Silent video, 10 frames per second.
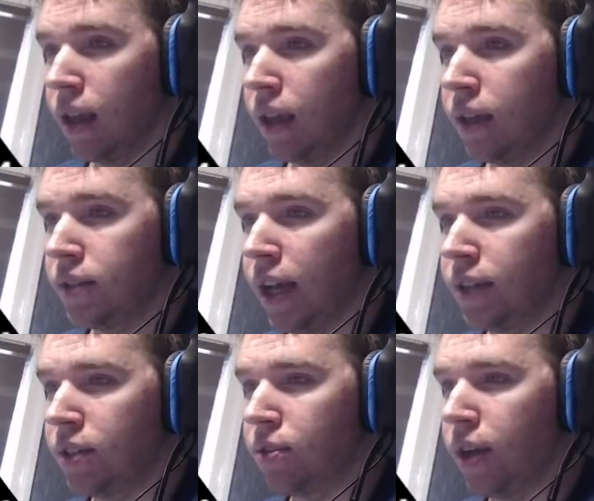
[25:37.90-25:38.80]
So yes,
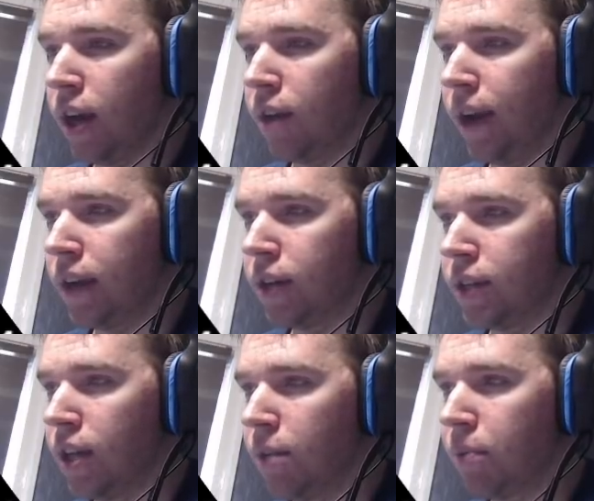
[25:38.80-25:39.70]
it's really our victory.
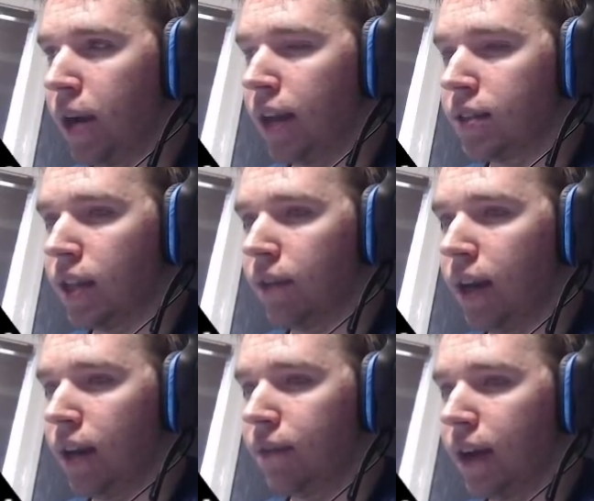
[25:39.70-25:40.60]
Celebrate it,
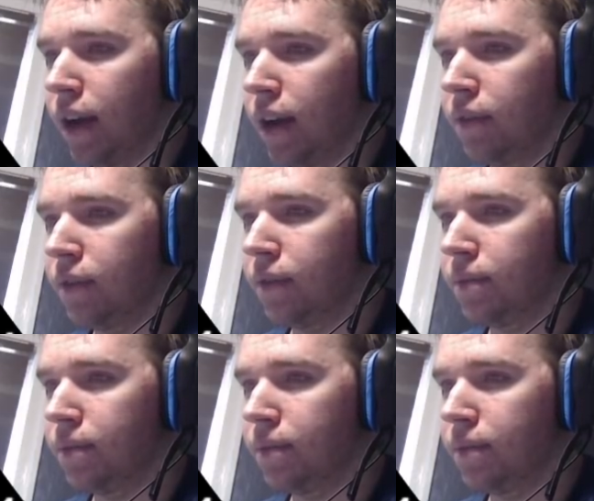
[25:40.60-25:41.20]
785.